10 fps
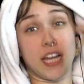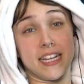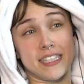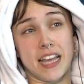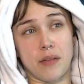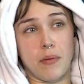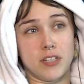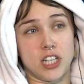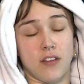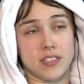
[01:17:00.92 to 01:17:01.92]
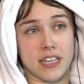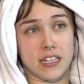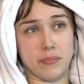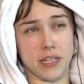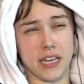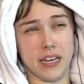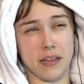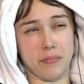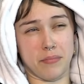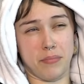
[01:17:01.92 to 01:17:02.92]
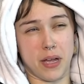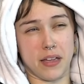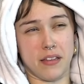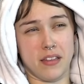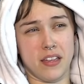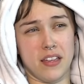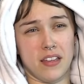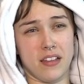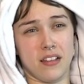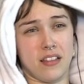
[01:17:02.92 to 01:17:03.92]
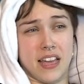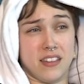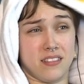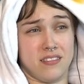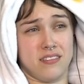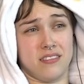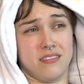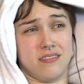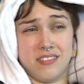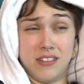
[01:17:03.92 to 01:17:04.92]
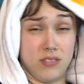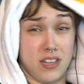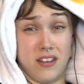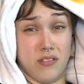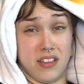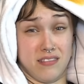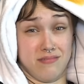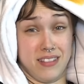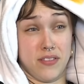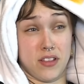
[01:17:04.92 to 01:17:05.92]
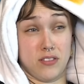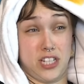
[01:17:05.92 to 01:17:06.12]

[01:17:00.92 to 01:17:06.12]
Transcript: kiss him i mean she obviously ended up licking him but like he was into it even though